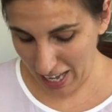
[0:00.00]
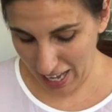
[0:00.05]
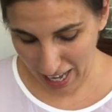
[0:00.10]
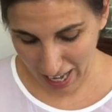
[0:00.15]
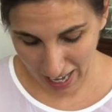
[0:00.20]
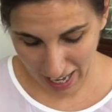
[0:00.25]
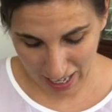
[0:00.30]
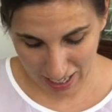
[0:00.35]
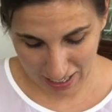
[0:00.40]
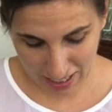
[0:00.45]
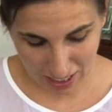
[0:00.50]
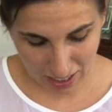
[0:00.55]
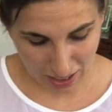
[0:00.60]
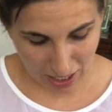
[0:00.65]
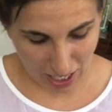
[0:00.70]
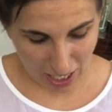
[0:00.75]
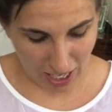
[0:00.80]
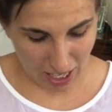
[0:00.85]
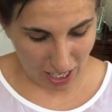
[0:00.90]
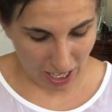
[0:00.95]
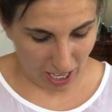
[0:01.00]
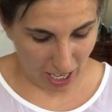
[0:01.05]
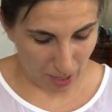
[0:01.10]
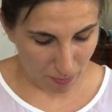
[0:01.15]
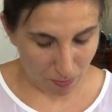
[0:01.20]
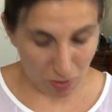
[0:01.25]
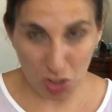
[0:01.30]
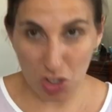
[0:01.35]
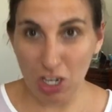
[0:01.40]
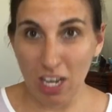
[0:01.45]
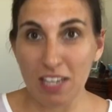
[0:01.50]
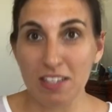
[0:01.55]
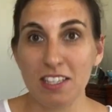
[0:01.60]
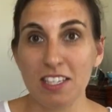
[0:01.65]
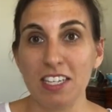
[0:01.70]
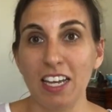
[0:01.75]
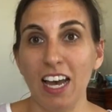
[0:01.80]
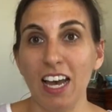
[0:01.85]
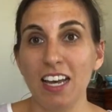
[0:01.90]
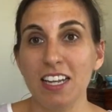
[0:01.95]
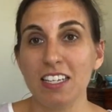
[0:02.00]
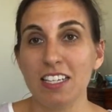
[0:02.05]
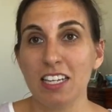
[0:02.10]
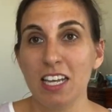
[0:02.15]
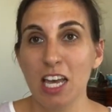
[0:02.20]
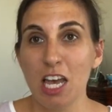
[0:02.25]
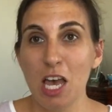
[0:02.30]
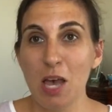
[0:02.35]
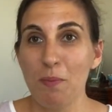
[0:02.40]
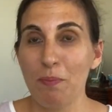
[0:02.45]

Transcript: and the chestnut,